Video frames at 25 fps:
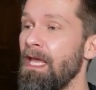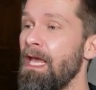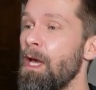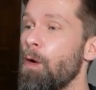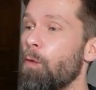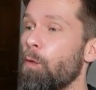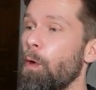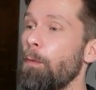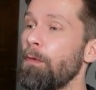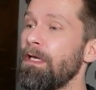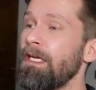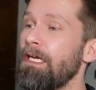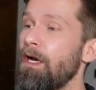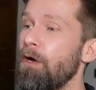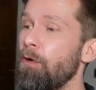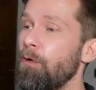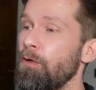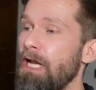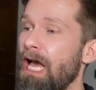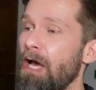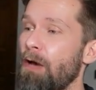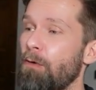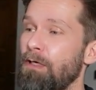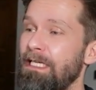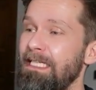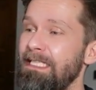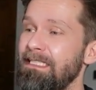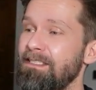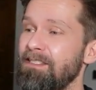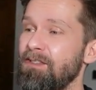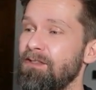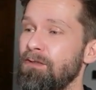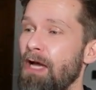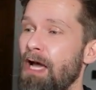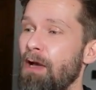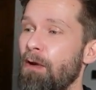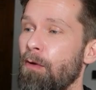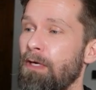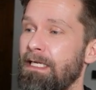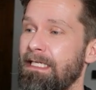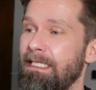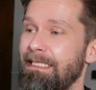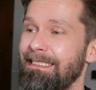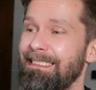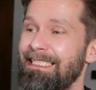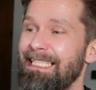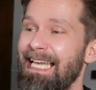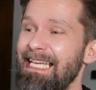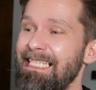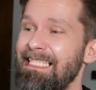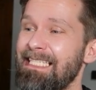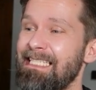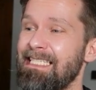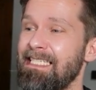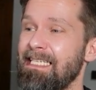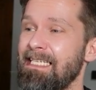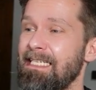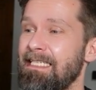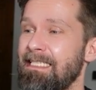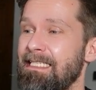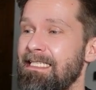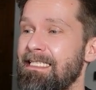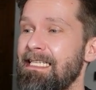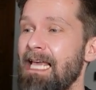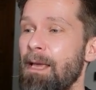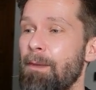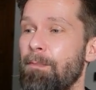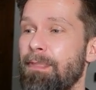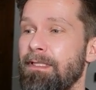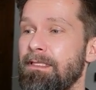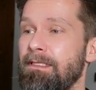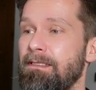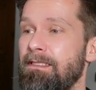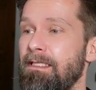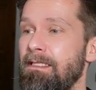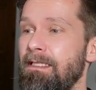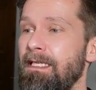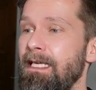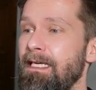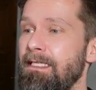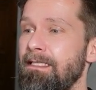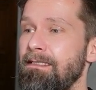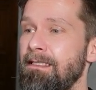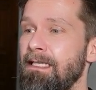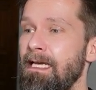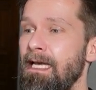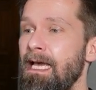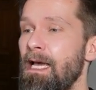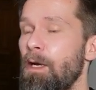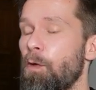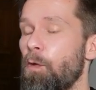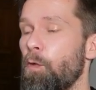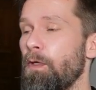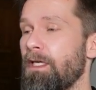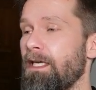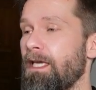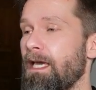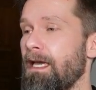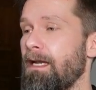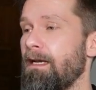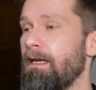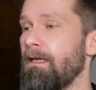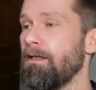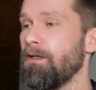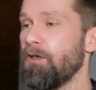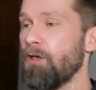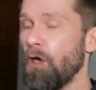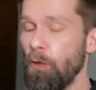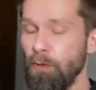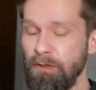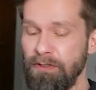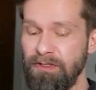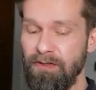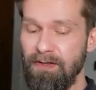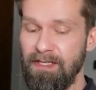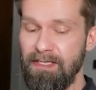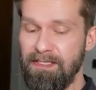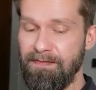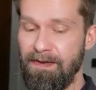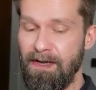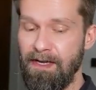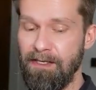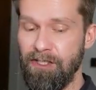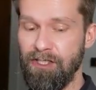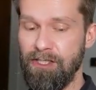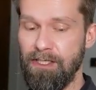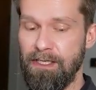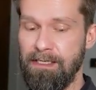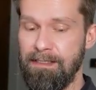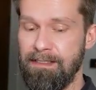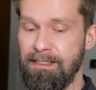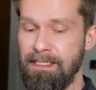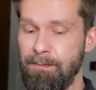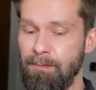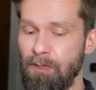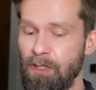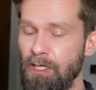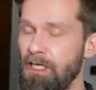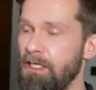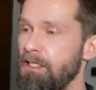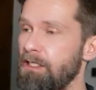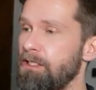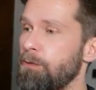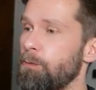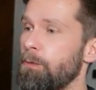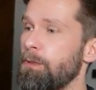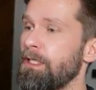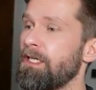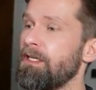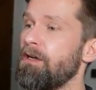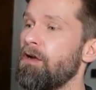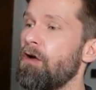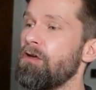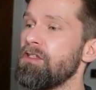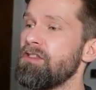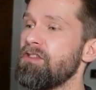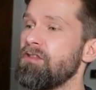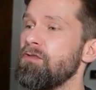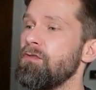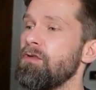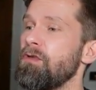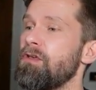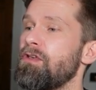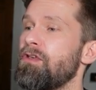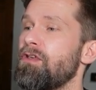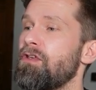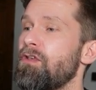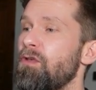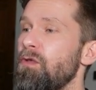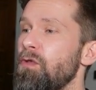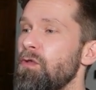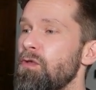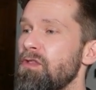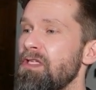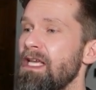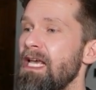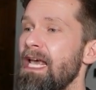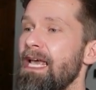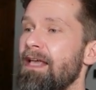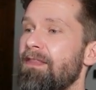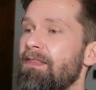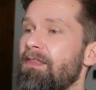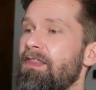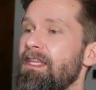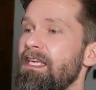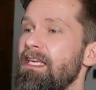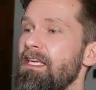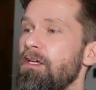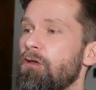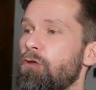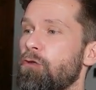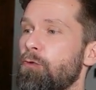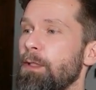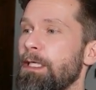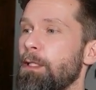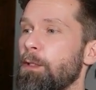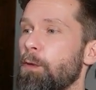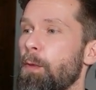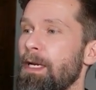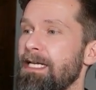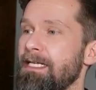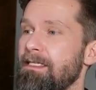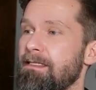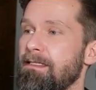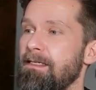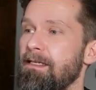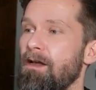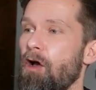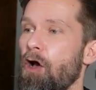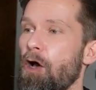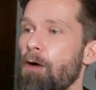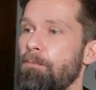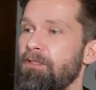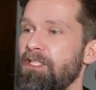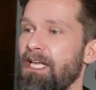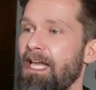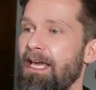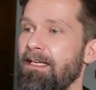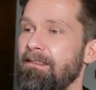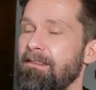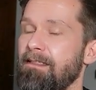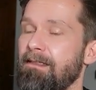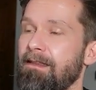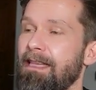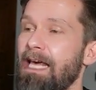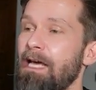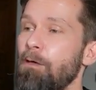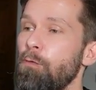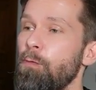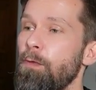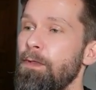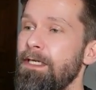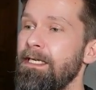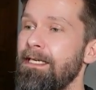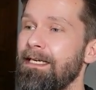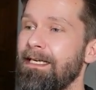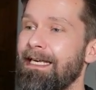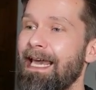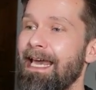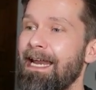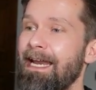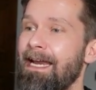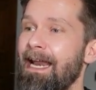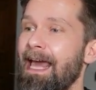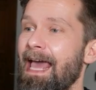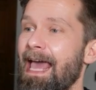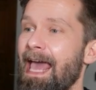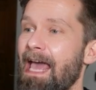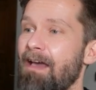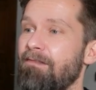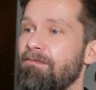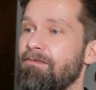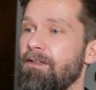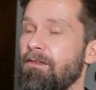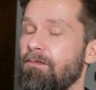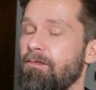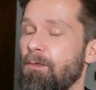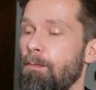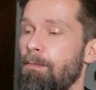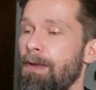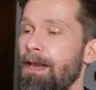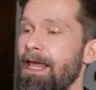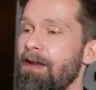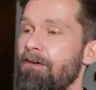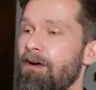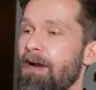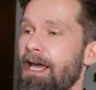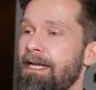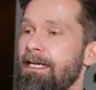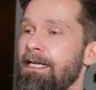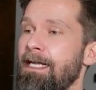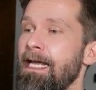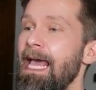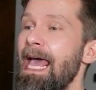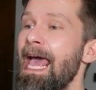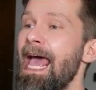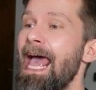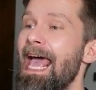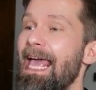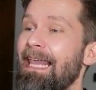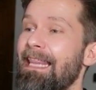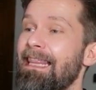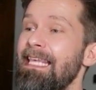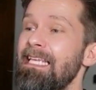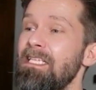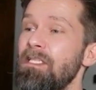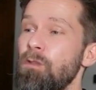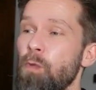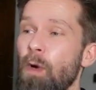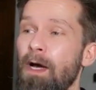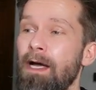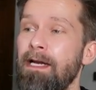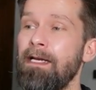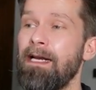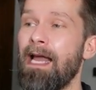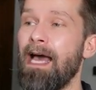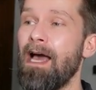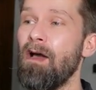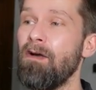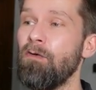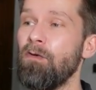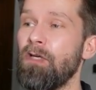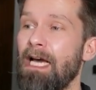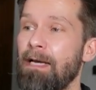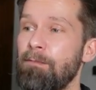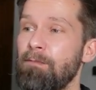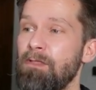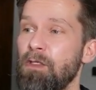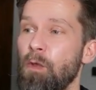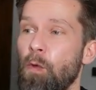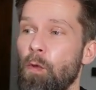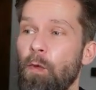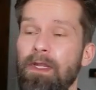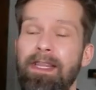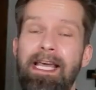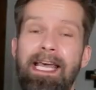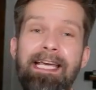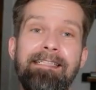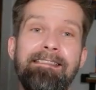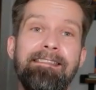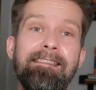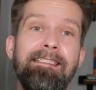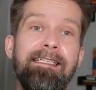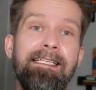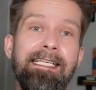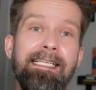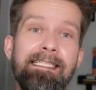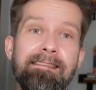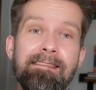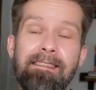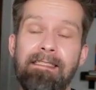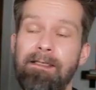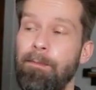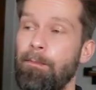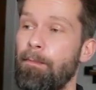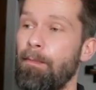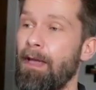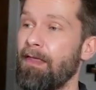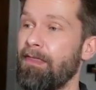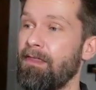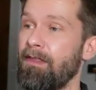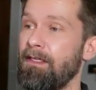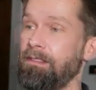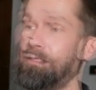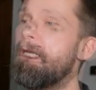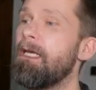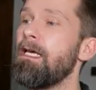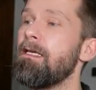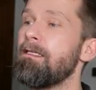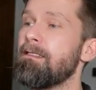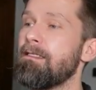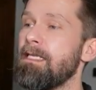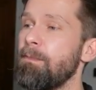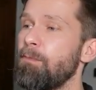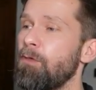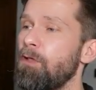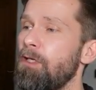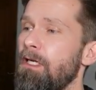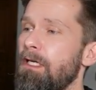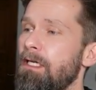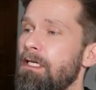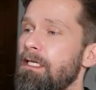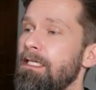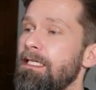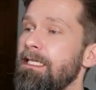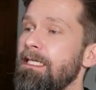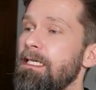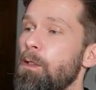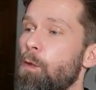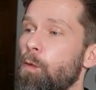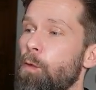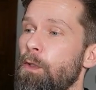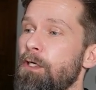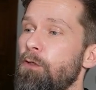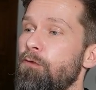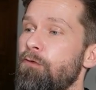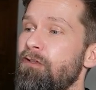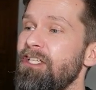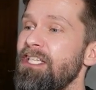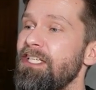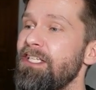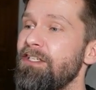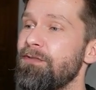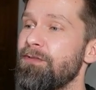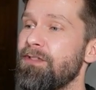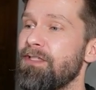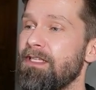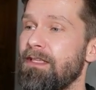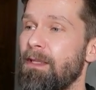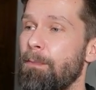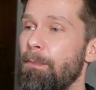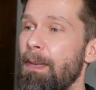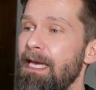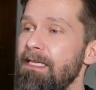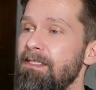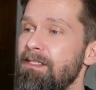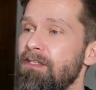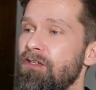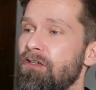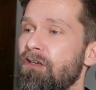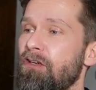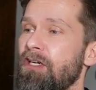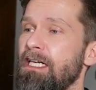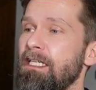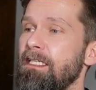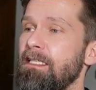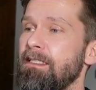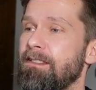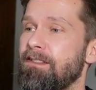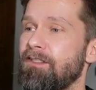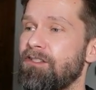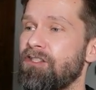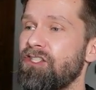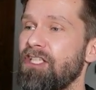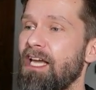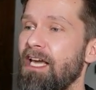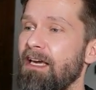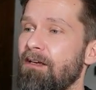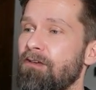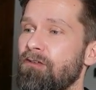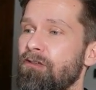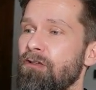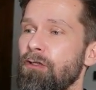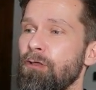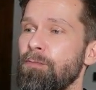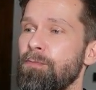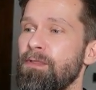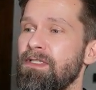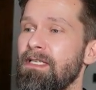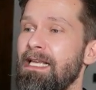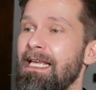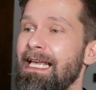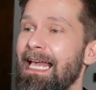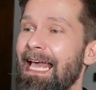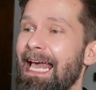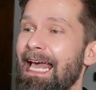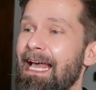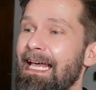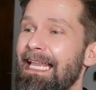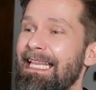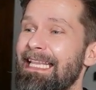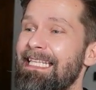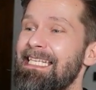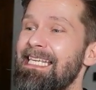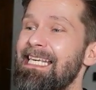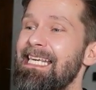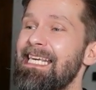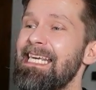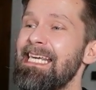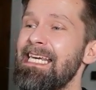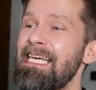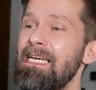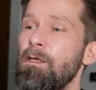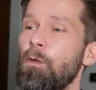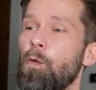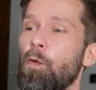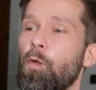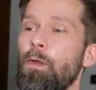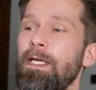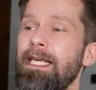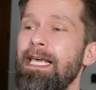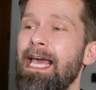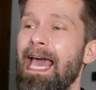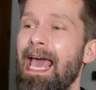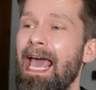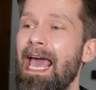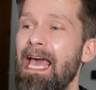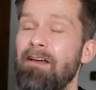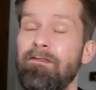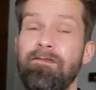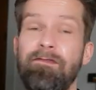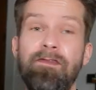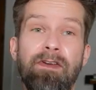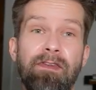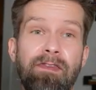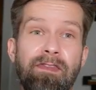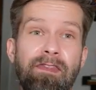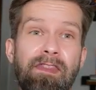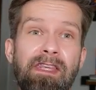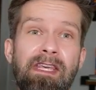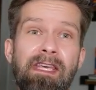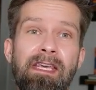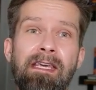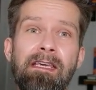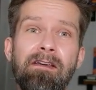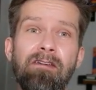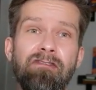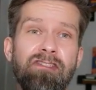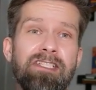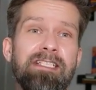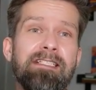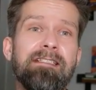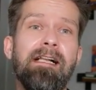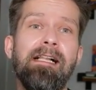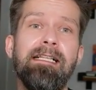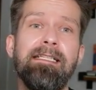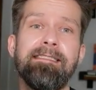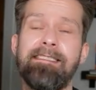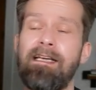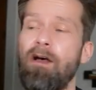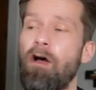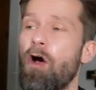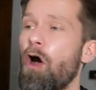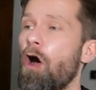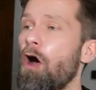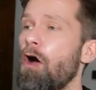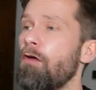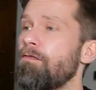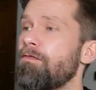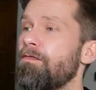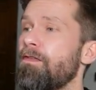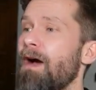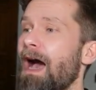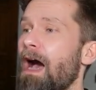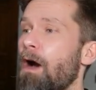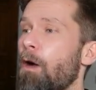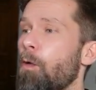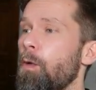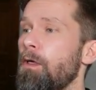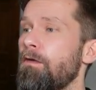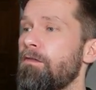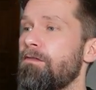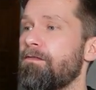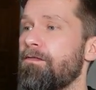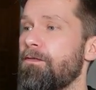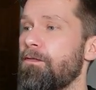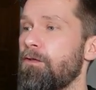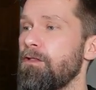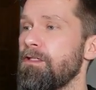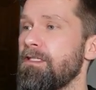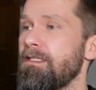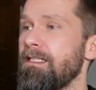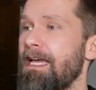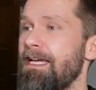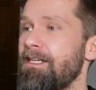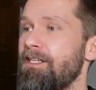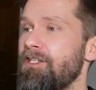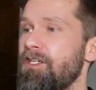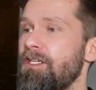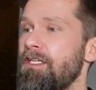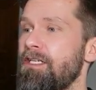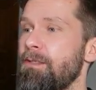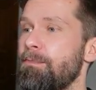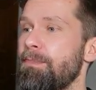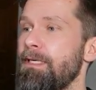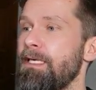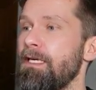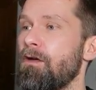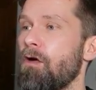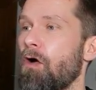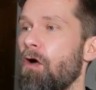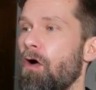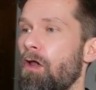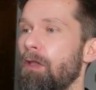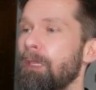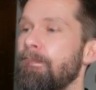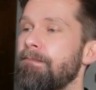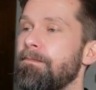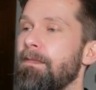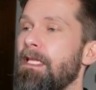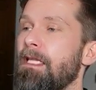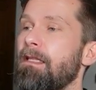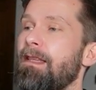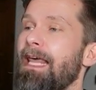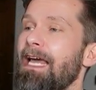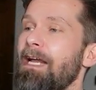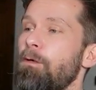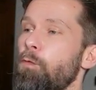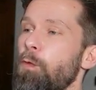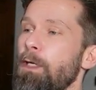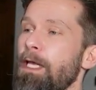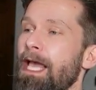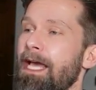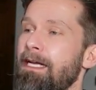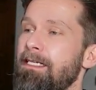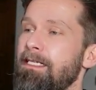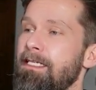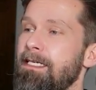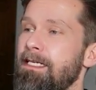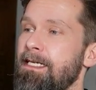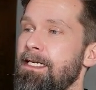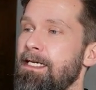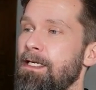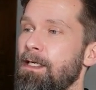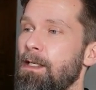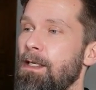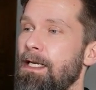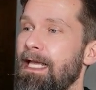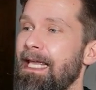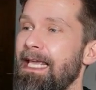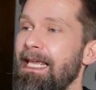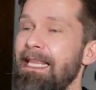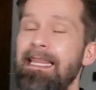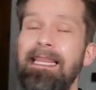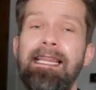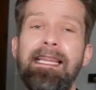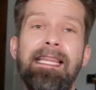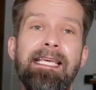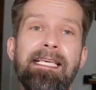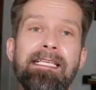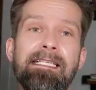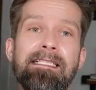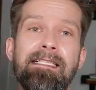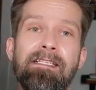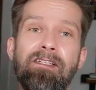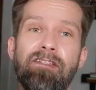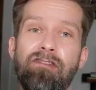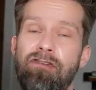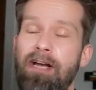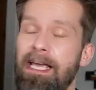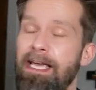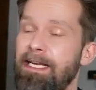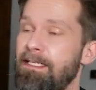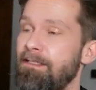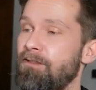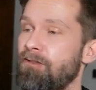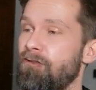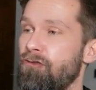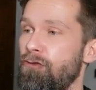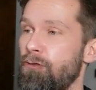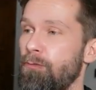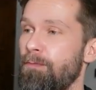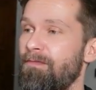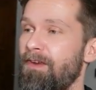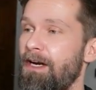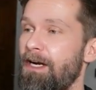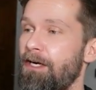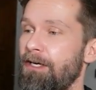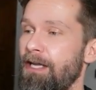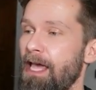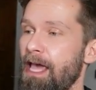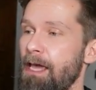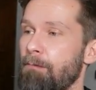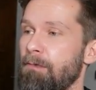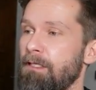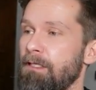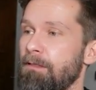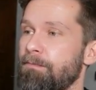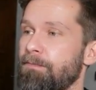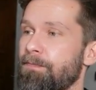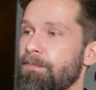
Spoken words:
When we go now into our test step delete, we can go into this function, and similarly, we can also use the request object that we again have from Playwright. And this one now comes with a delete method. Similarly, we're reusing the base URL, the check groups, and here we have the result of our first HTTP call that we had here in this created group variable.